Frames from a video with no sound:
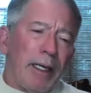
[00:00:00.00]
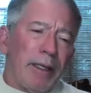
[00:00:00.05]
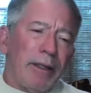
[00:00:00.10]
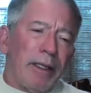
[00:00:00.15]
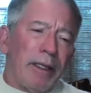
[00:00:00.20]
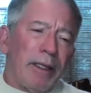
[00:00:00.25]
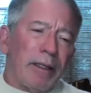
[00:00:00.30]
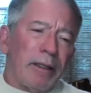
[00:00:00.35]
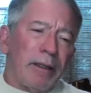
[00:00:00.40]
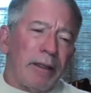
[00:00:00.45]
I
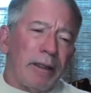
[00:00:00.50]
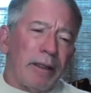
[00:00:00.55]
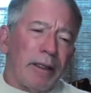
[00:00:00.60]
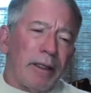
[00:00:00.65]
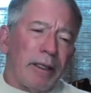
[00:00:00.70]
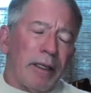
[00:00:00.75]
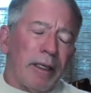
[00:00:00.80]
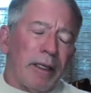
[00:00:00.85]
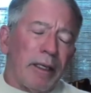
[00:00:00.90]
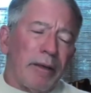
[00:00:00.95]
think
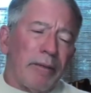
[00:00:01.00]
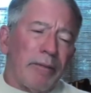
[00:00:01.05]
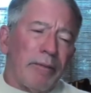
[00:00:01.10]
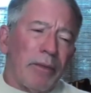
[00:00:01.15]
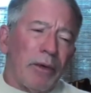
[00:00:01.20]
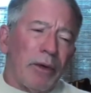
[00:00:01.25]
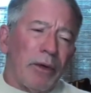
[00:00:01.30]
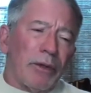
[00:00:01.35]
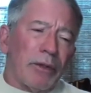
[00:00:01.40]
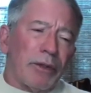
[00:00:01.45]
the
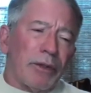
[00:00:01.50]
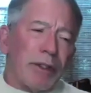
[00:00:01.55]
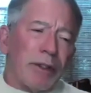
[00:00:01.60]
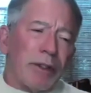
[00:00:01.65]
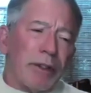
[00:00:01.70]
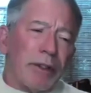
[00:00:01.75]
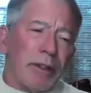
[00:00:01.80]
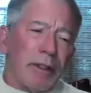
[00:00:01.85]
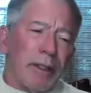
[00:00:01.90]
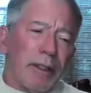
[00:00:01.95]
most
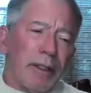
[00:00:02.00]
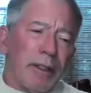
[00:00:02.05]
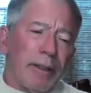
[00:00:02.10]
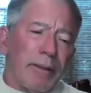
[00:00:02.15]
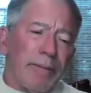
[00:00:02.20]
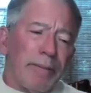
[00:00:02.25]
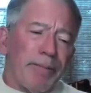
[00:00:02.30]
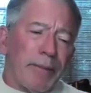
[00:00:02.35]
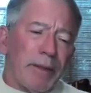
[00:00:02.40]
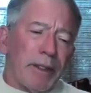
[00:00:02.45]

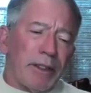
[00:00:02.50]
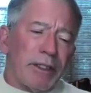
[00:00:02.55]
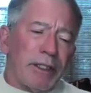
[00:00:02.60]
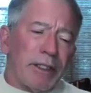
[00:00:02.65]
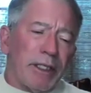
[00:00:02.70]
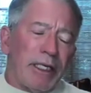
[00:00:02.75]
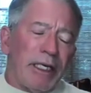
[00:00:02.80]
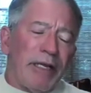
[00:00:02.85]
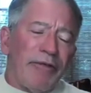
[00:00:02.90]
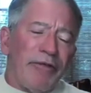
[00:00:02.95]

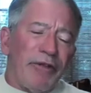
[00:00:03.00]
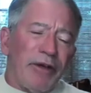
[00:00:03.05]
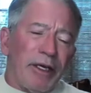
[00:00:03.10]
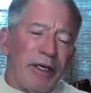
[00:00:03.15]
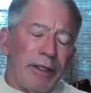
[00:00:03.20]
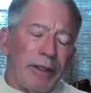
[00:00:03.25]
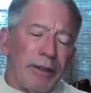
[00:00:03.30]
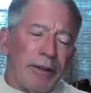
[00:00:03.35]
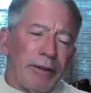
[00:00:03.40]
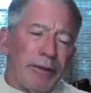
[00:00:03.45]

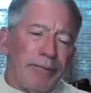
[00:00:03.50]
significant